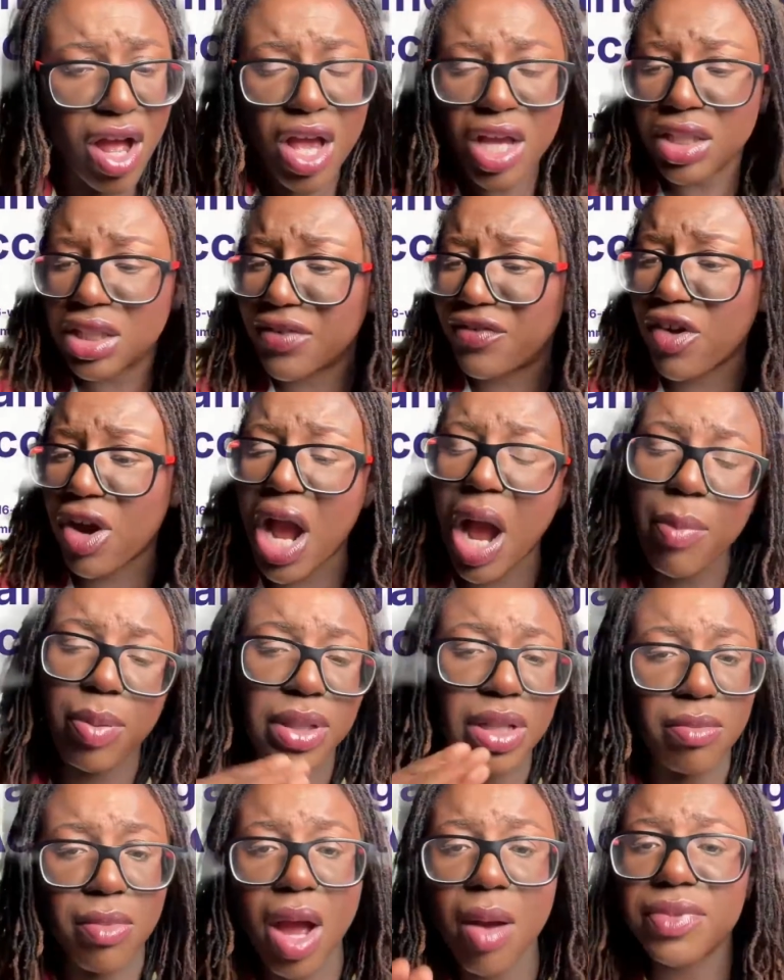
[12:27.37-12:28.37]
So for a couple
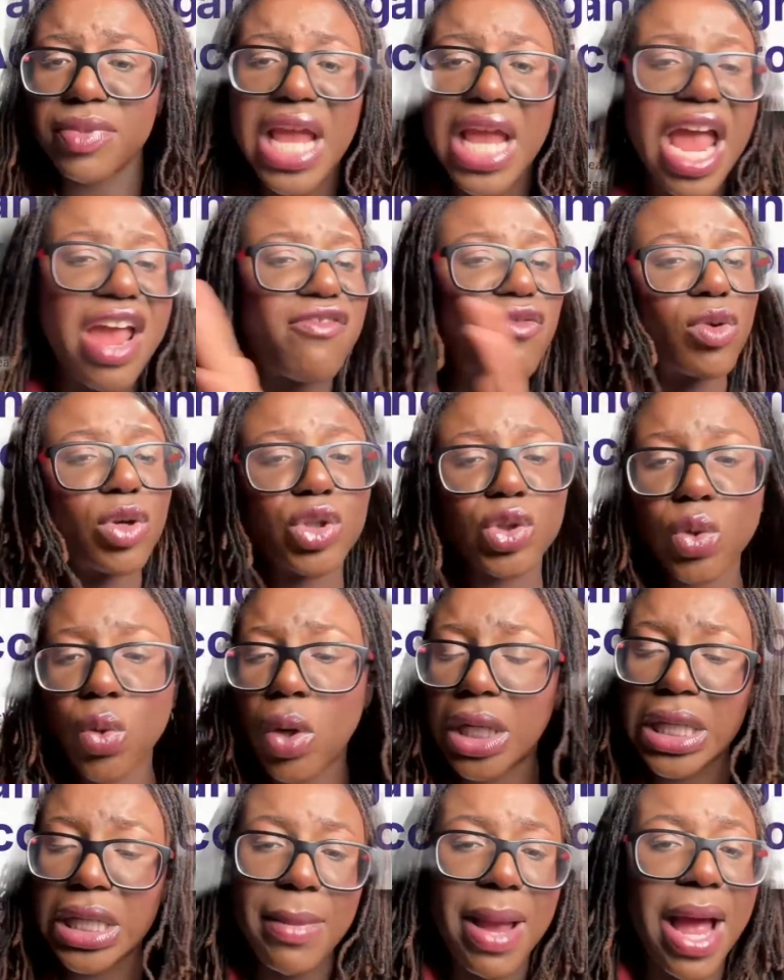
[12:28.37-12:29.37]
of months, everyone's
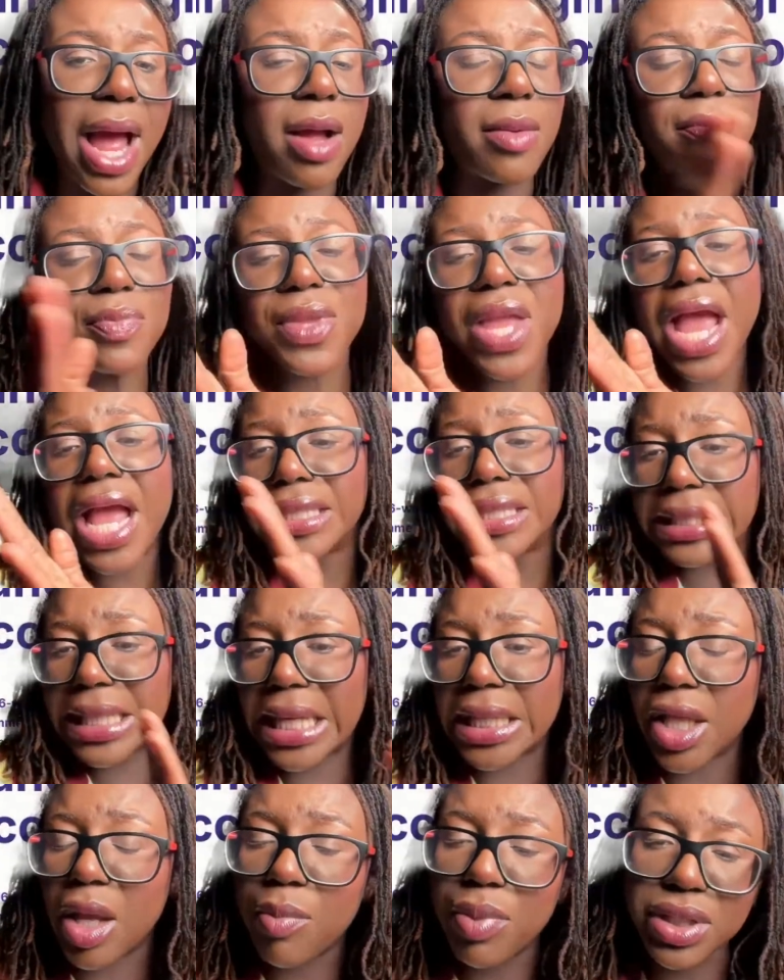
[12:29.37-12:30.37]
talking about
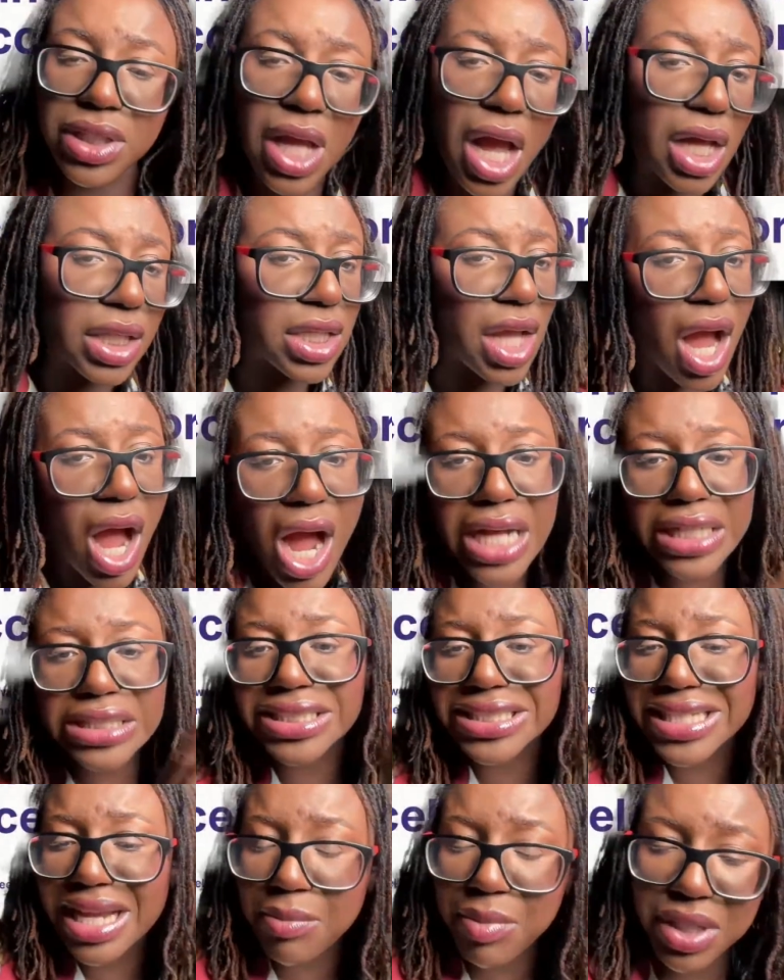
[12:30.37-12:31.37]
Nano Banana,
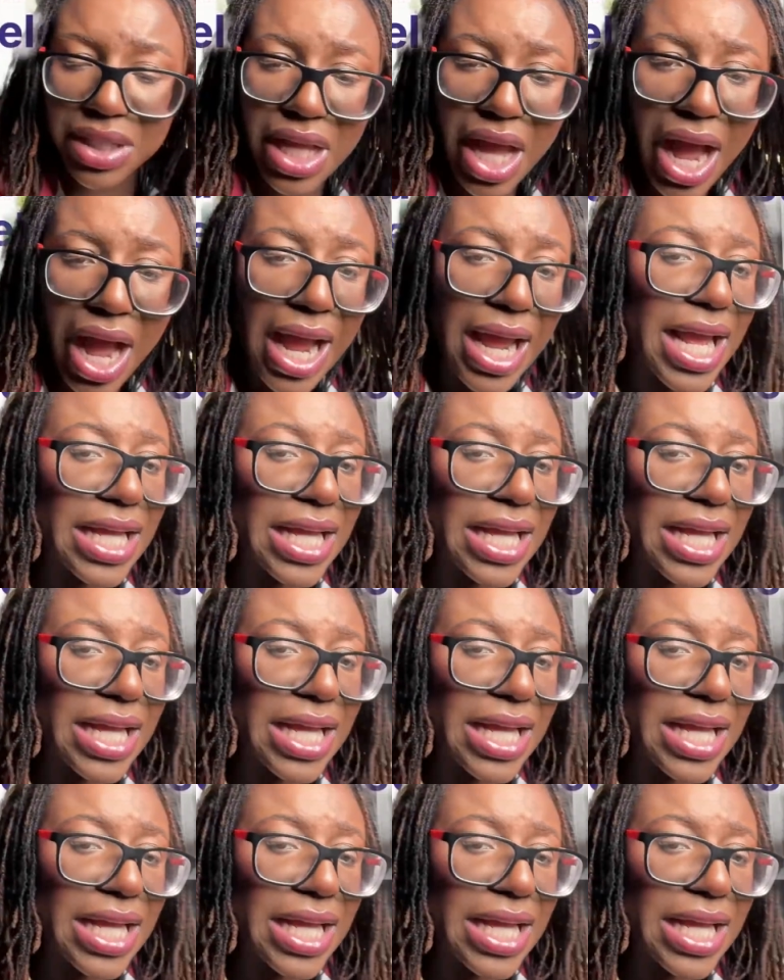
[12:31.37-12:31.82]
Gemini.